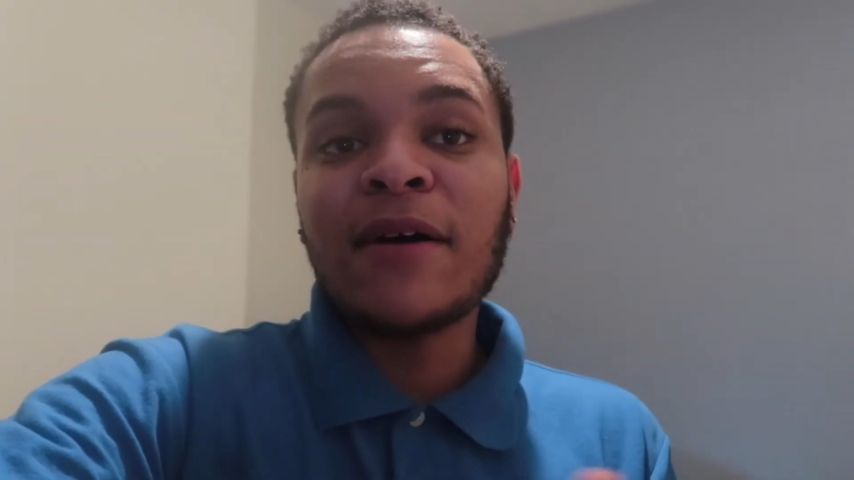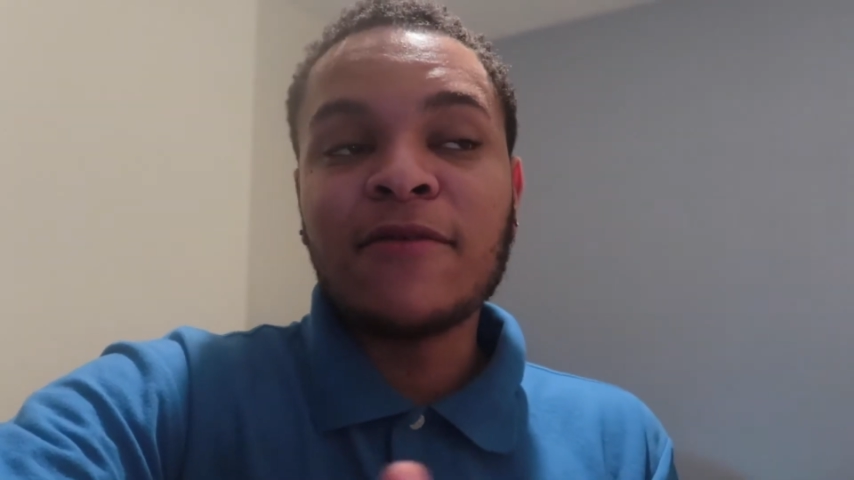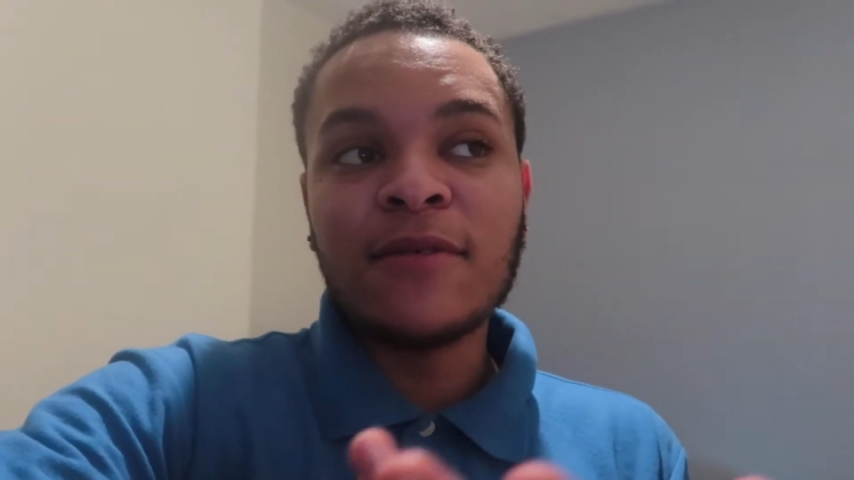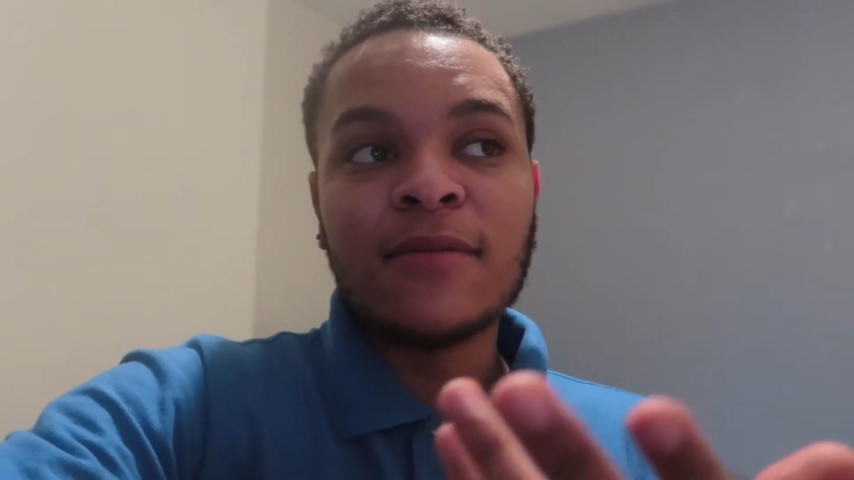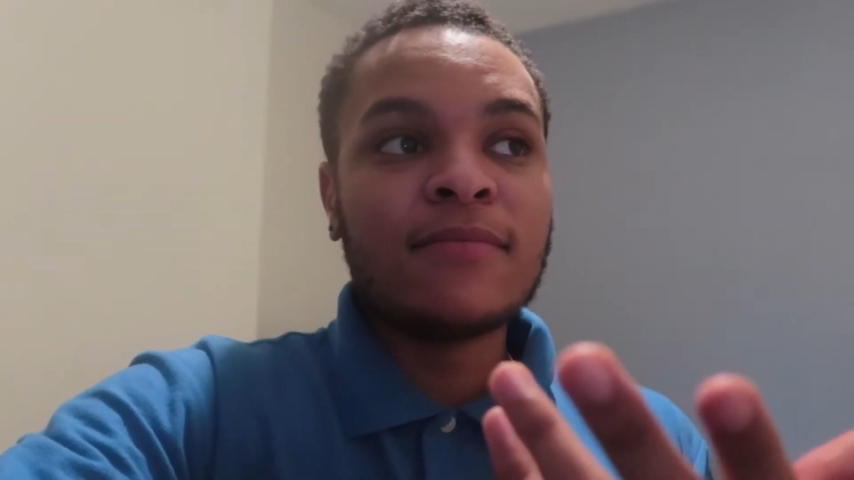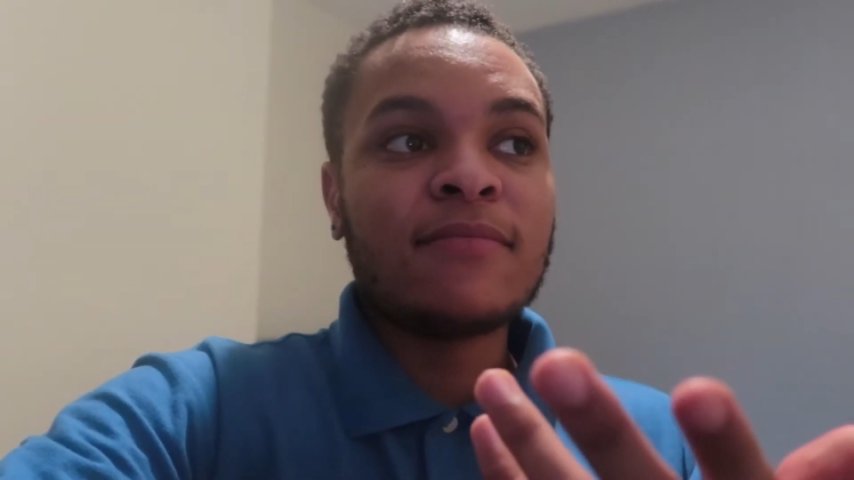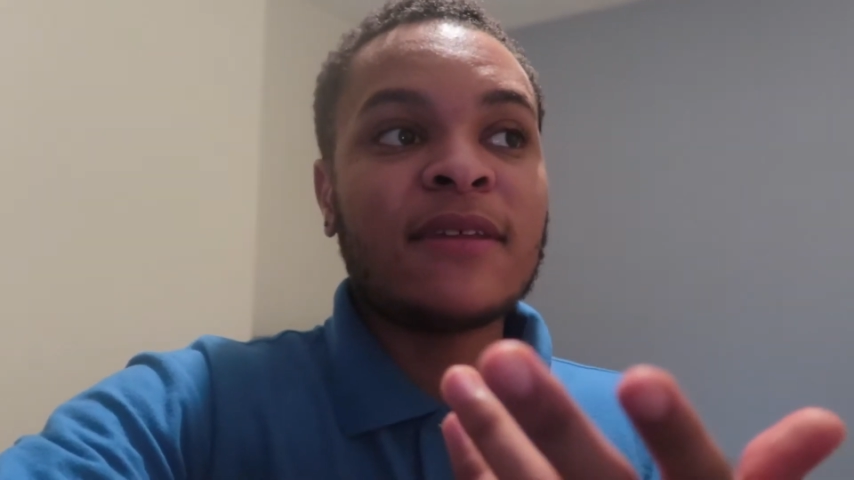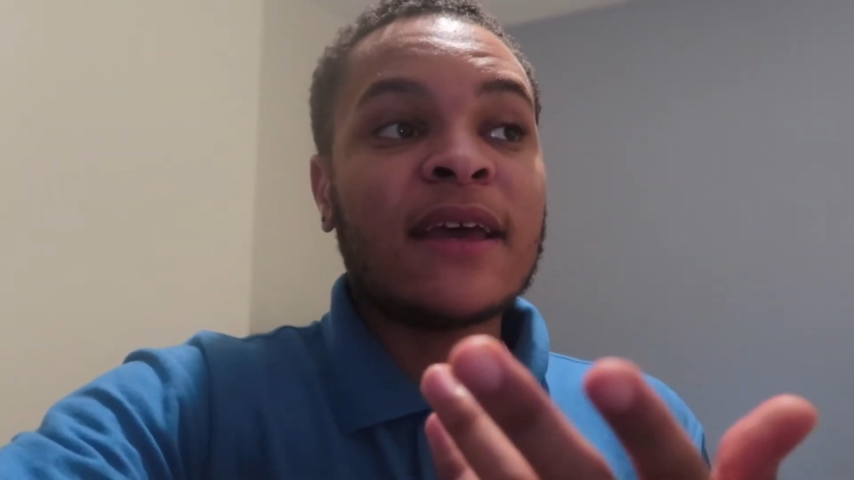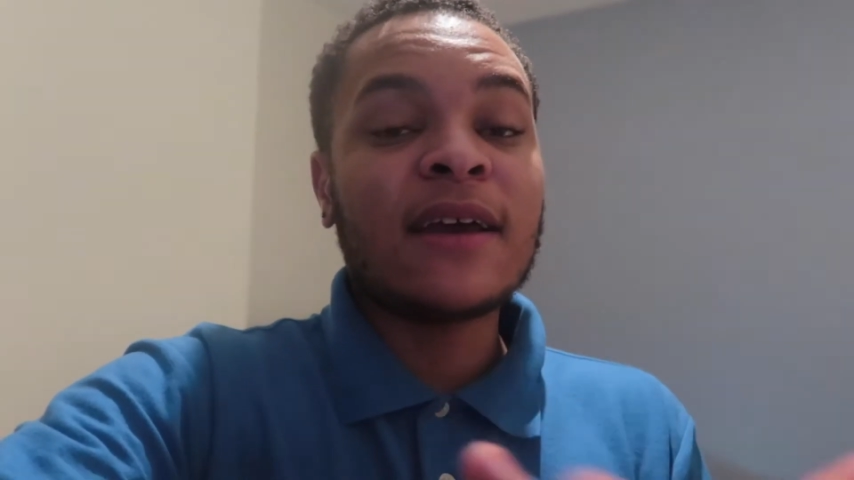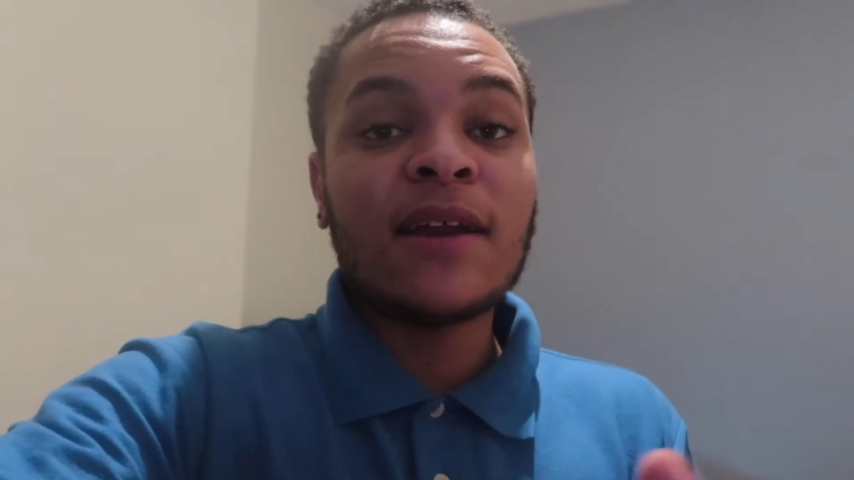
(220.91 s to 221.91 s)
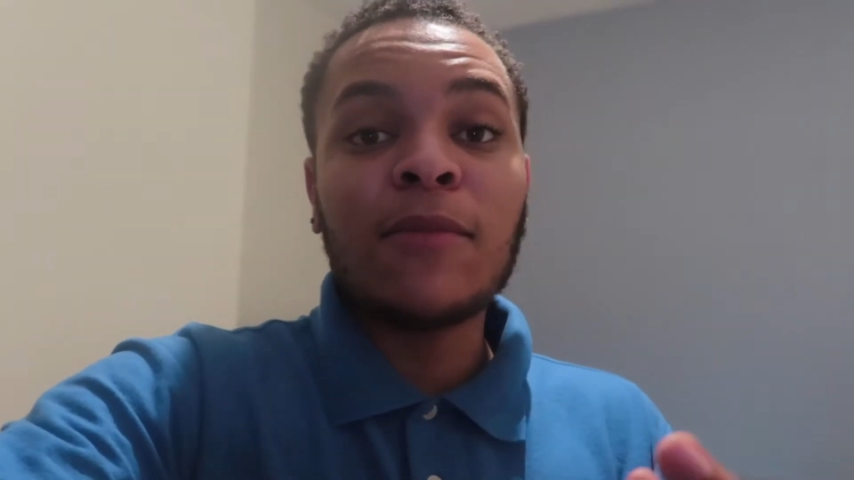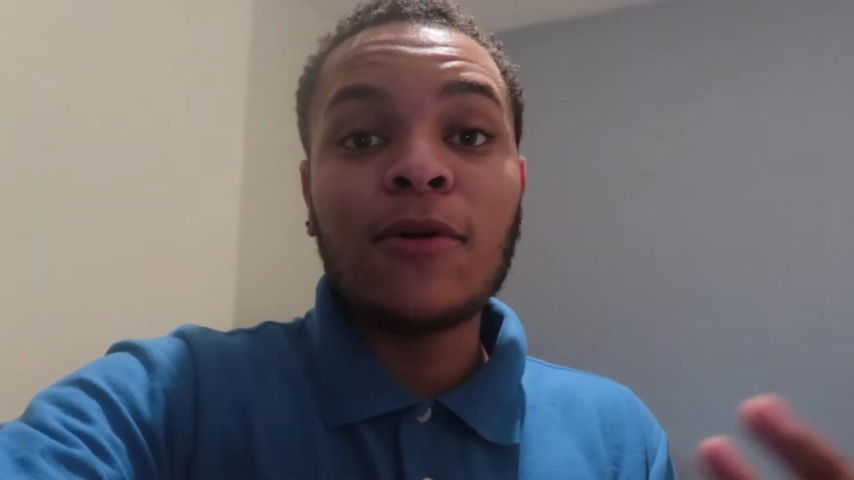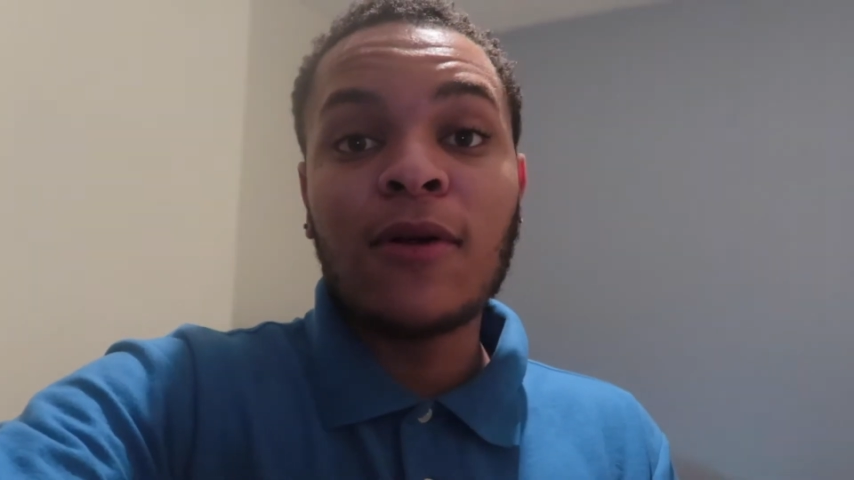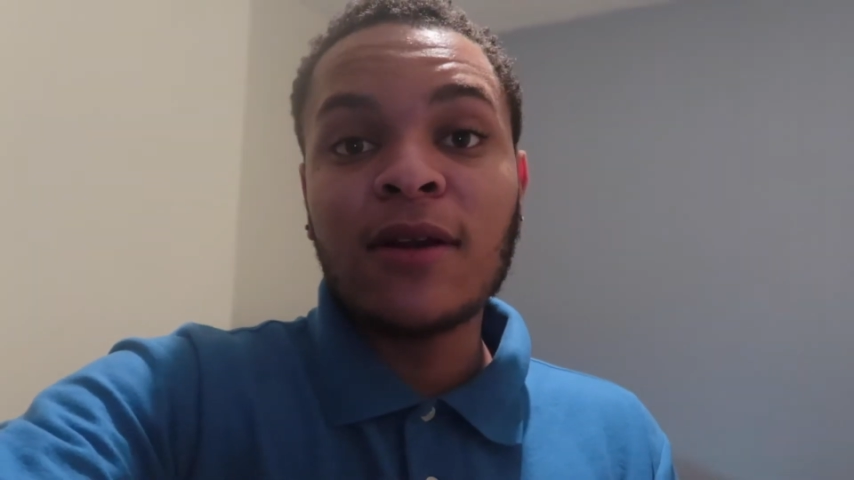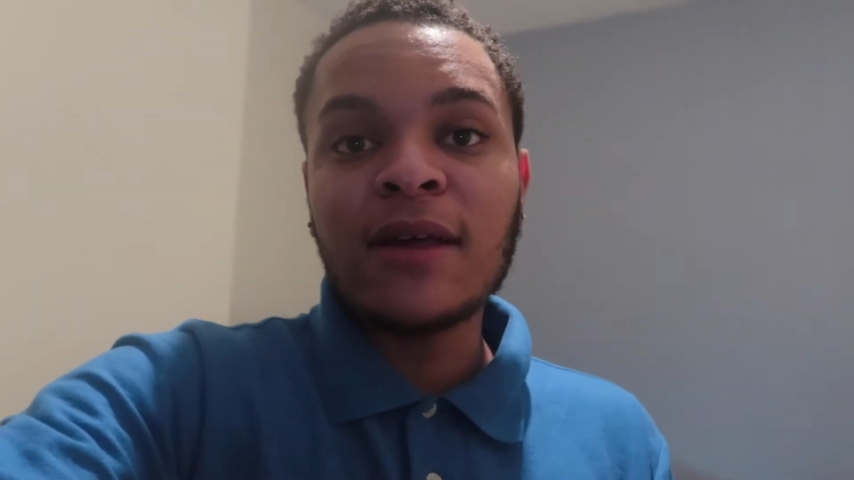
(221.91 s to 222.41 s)
Have you taken them on
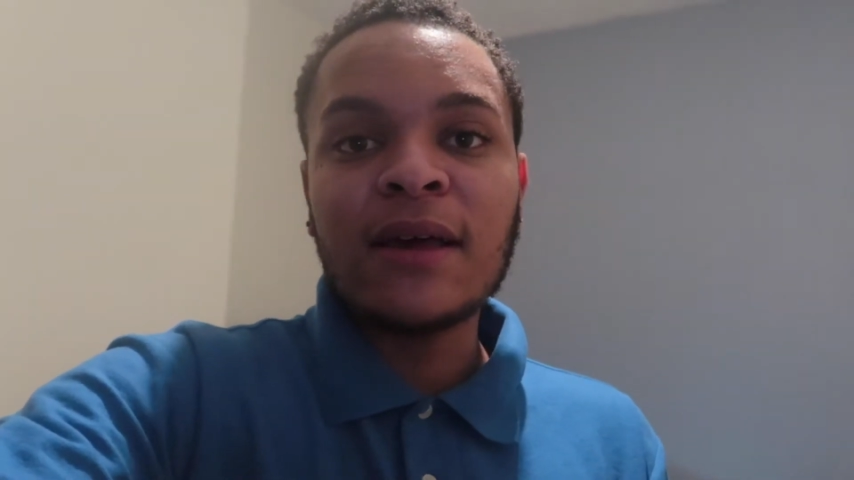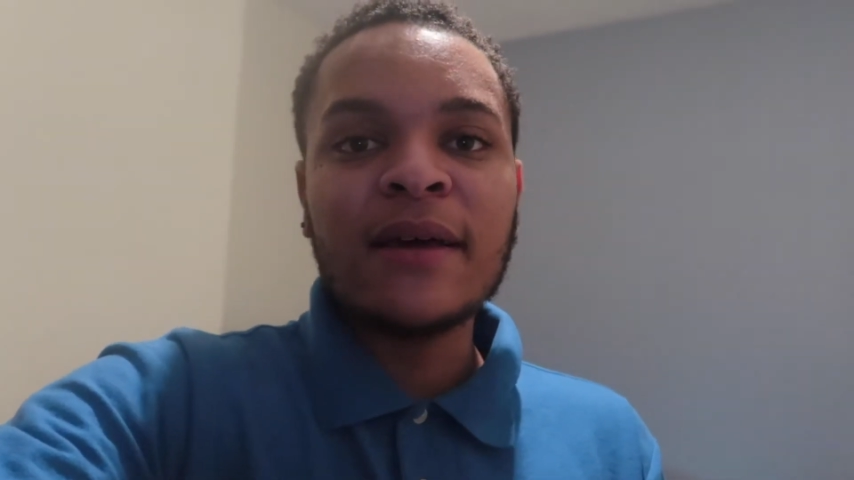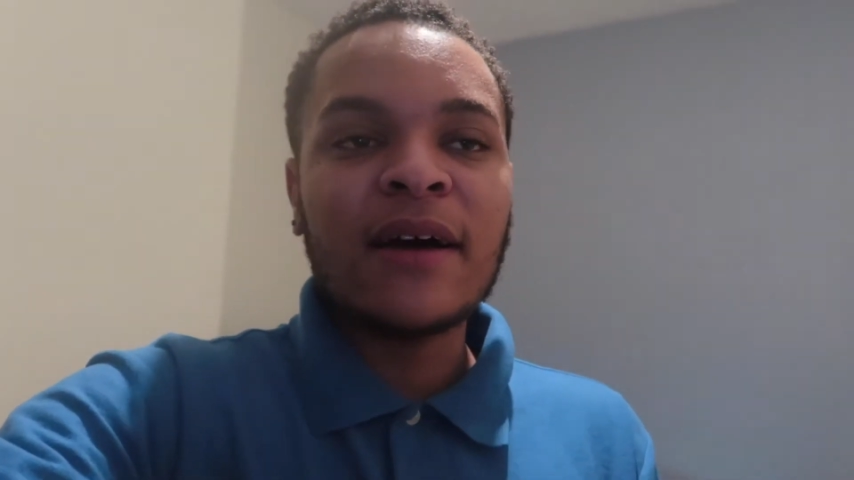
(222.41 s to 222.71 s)
holiday?